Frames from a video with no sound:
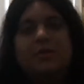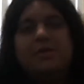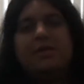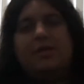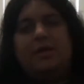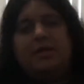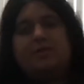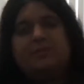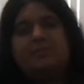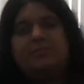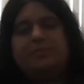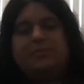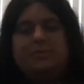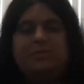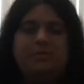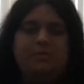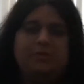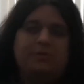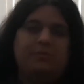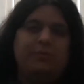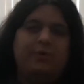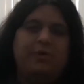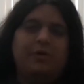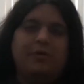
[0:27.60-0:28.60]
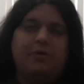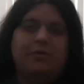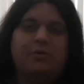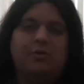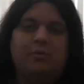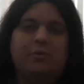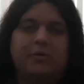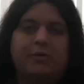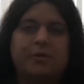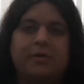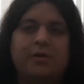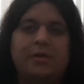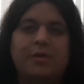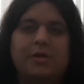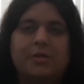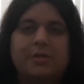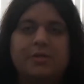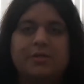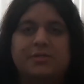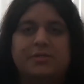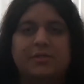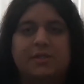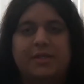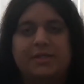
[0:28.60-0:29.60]
As there's someone on the horror,
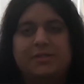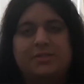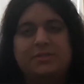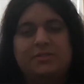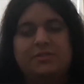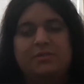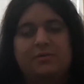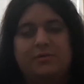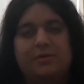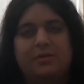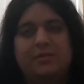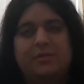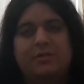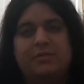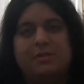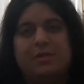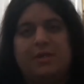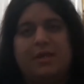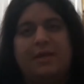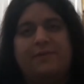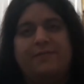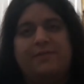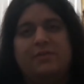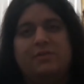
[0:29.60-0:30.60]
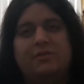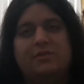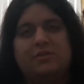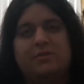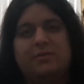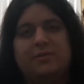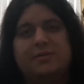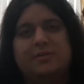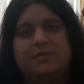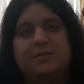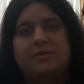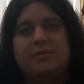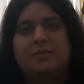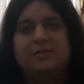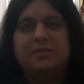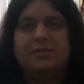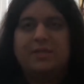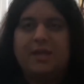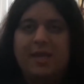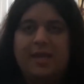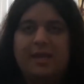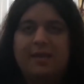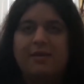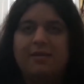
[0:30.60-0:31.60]
so let's do it. I've into it
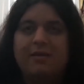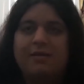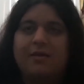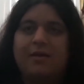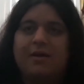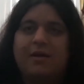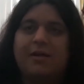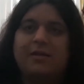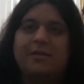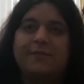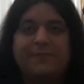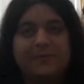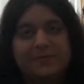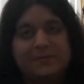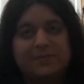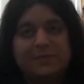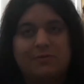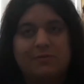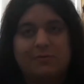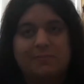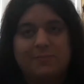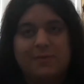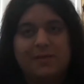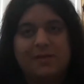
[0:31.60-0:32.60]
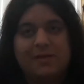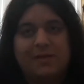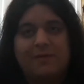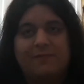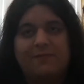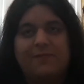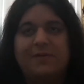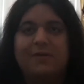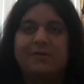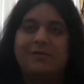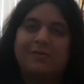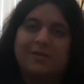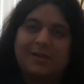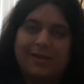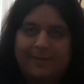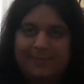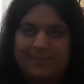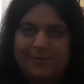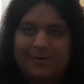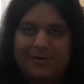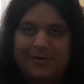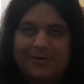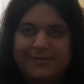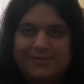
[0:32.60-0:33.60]
today on the physical media video
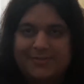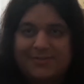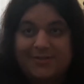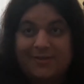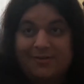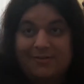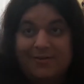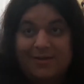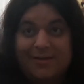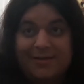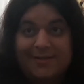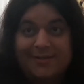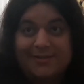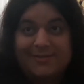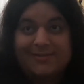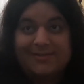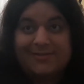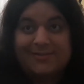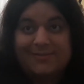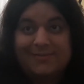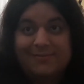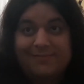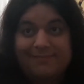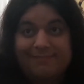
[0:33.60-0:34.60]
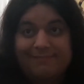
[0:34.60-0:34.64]
library series.